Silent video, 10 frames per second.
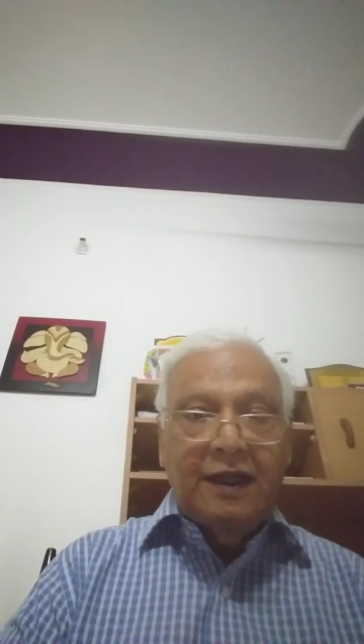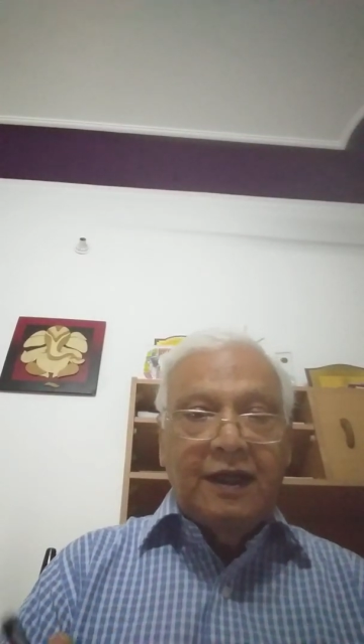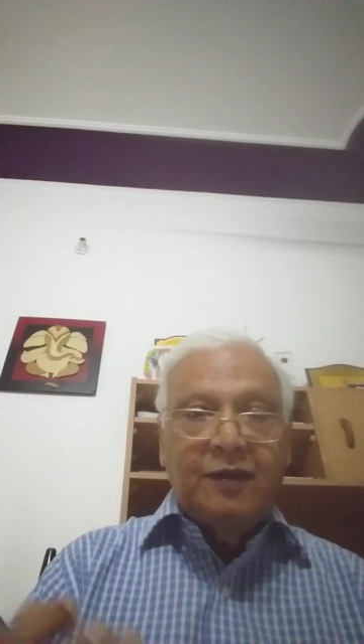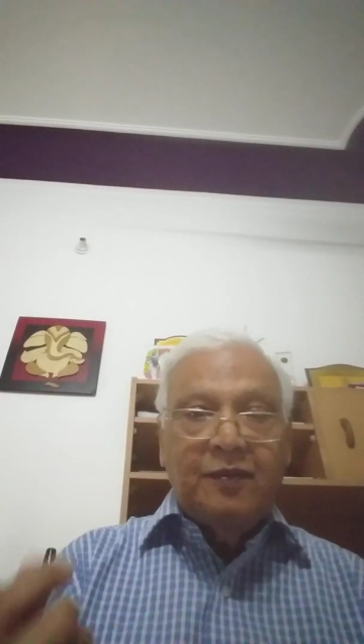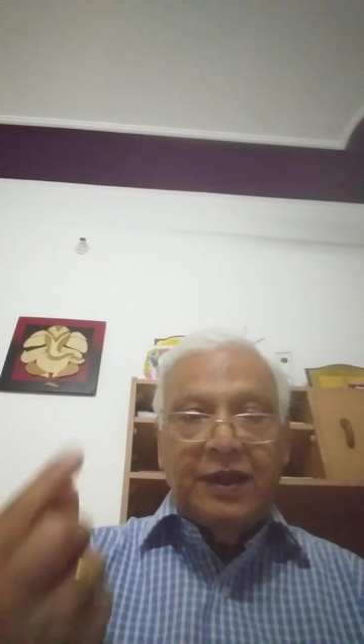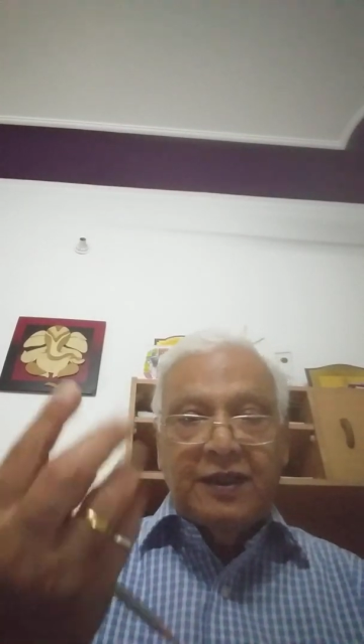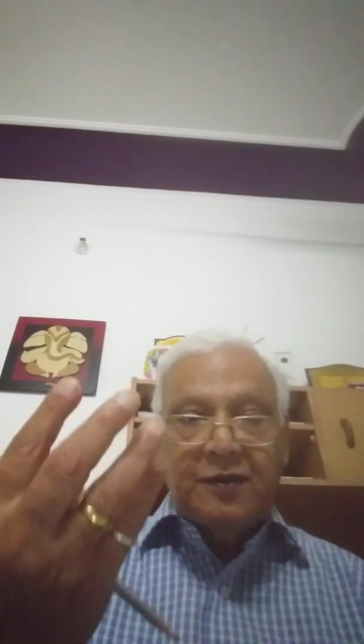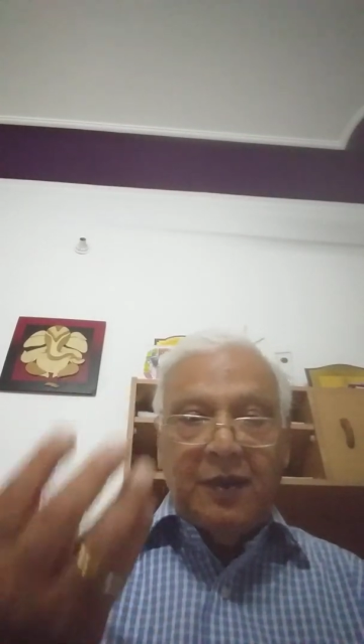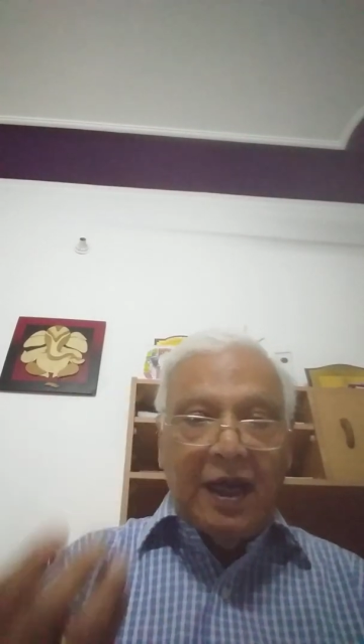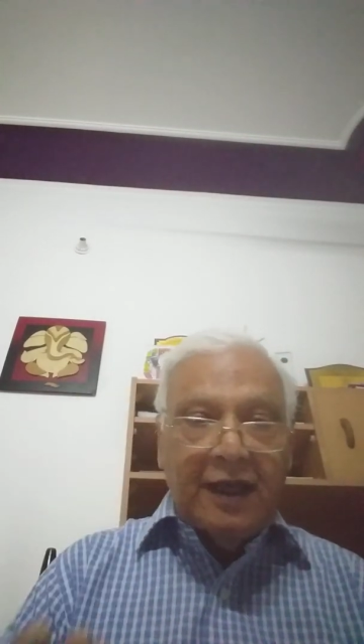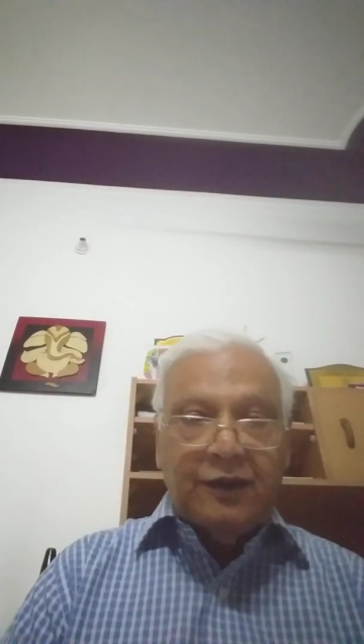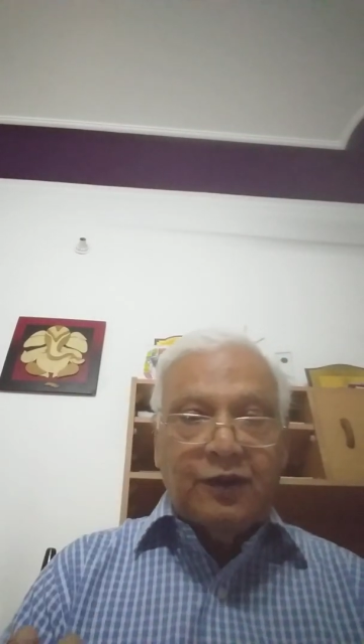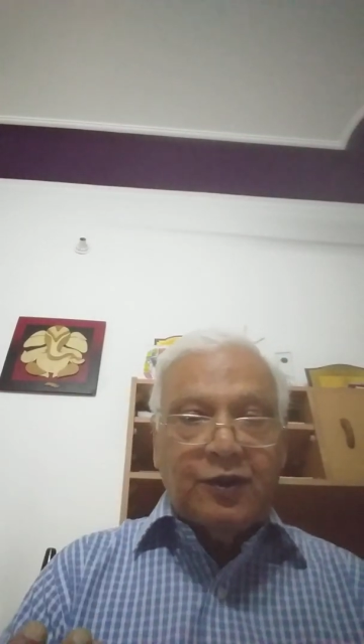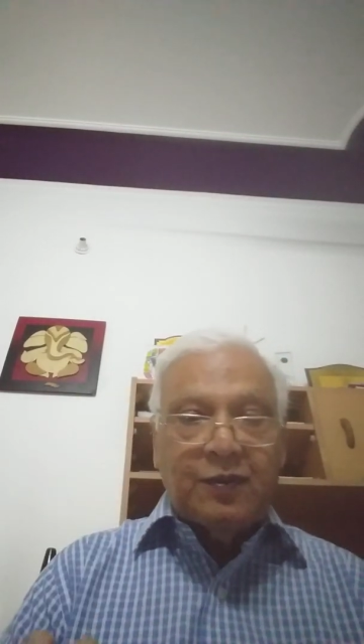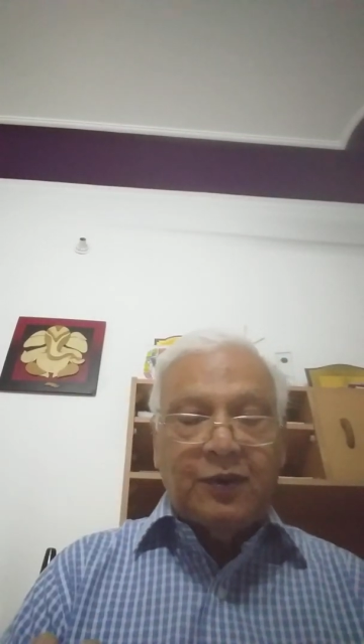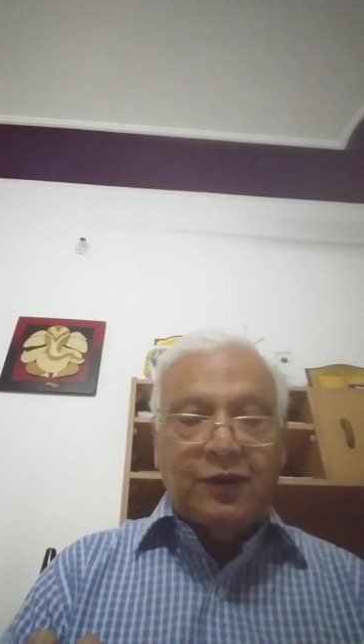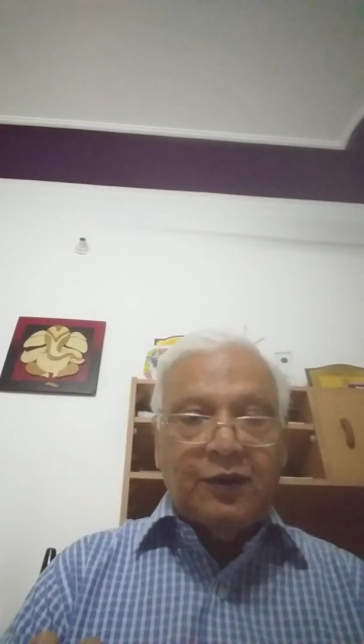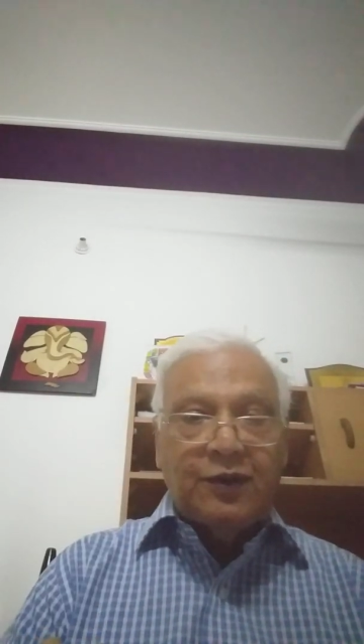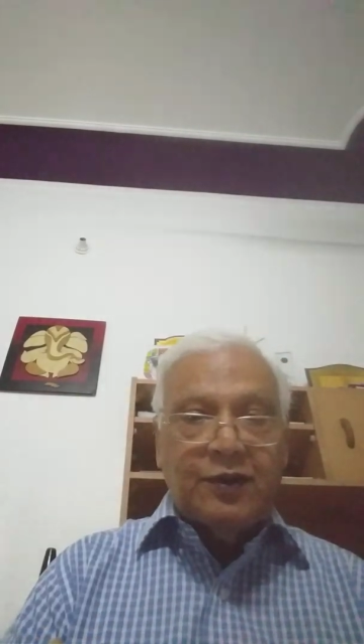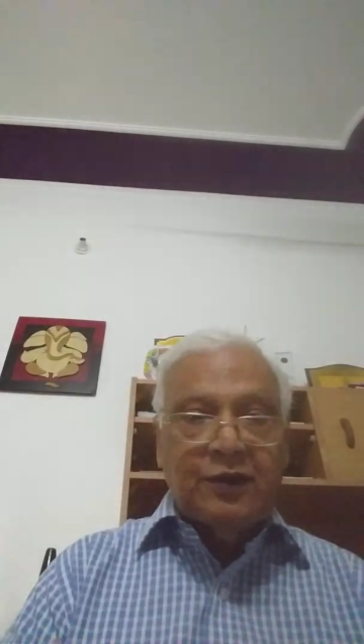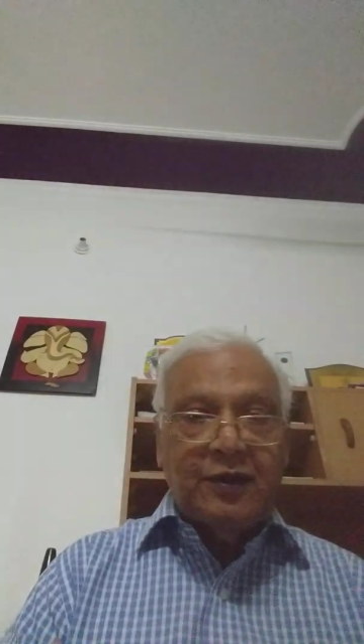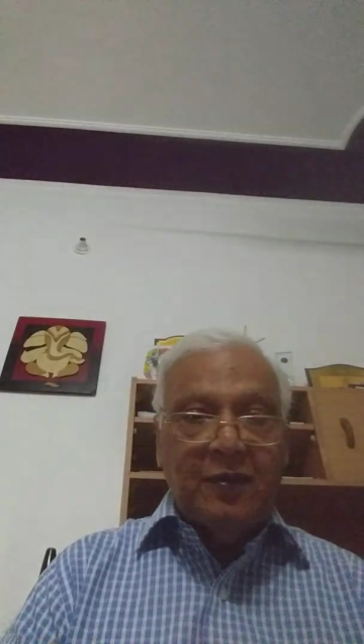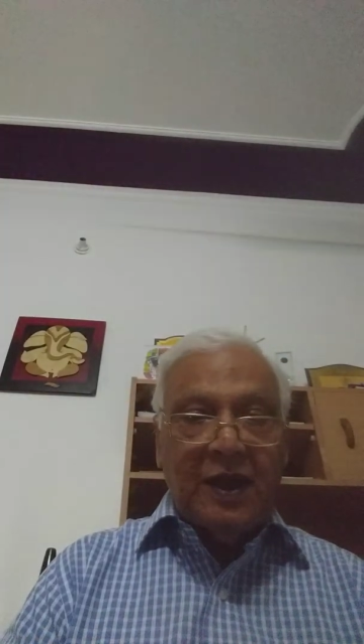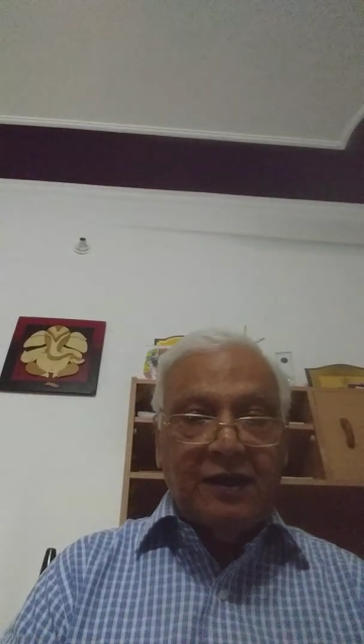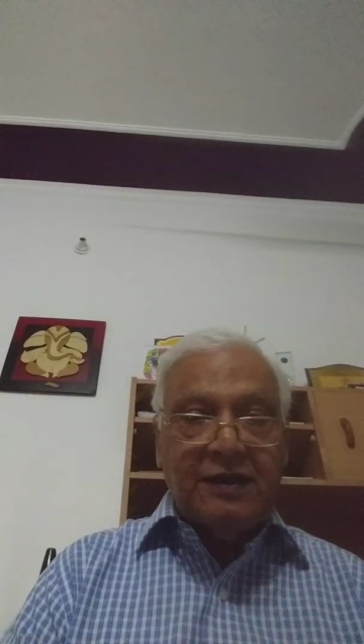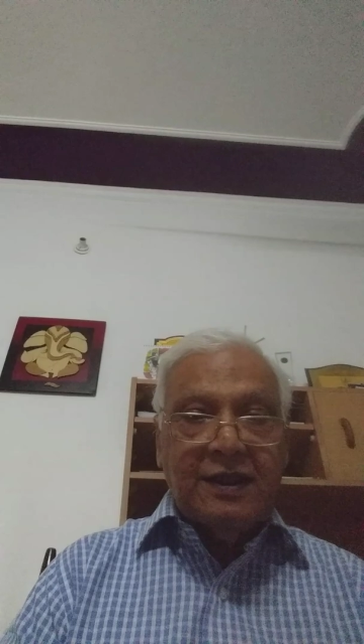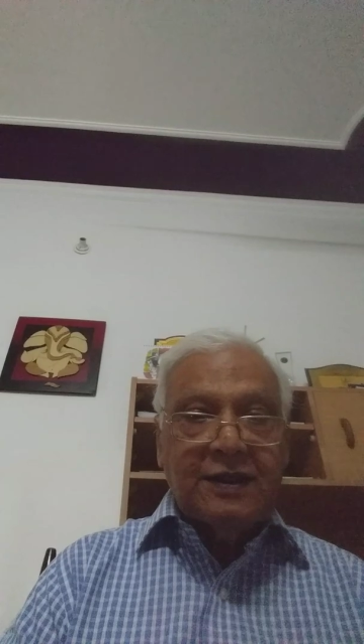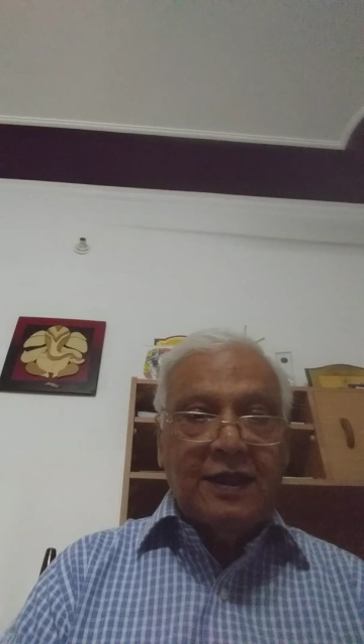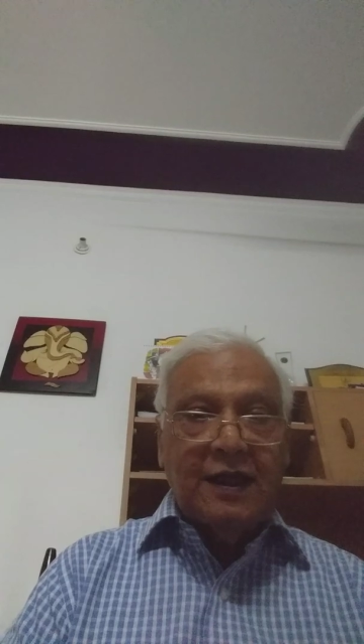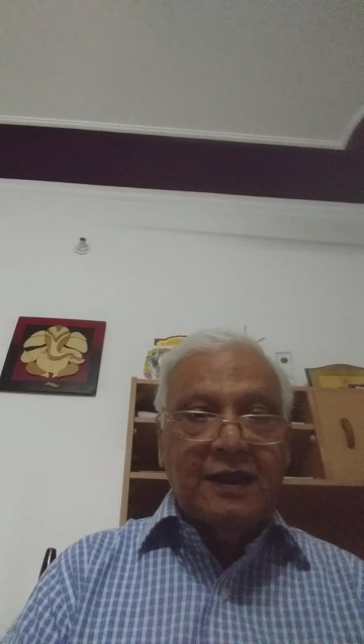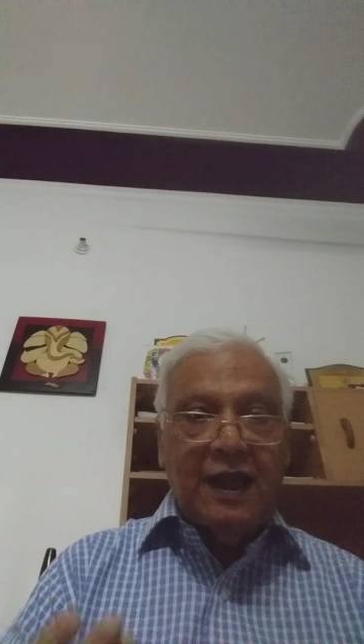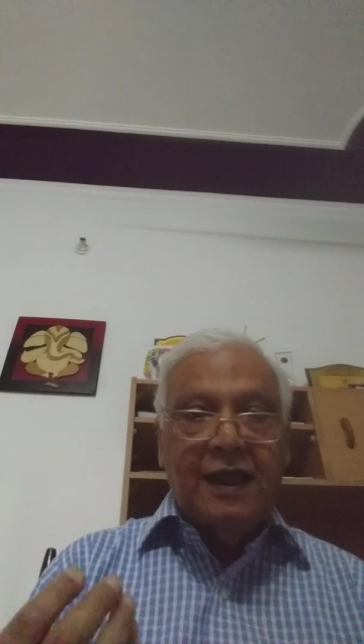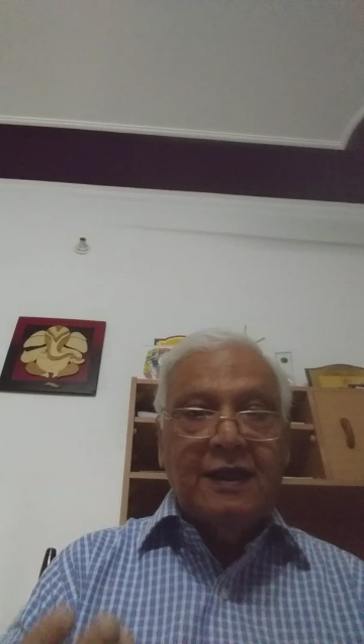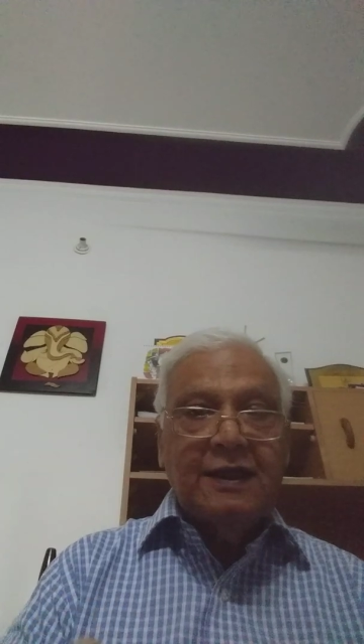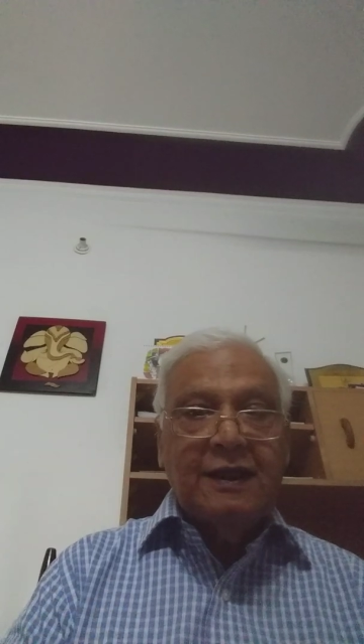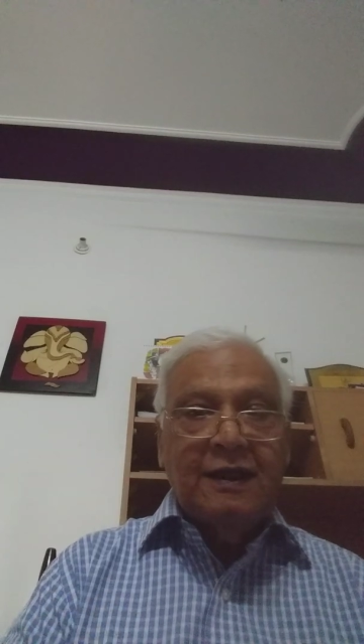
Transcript: it brings back those protons to the matrix, and then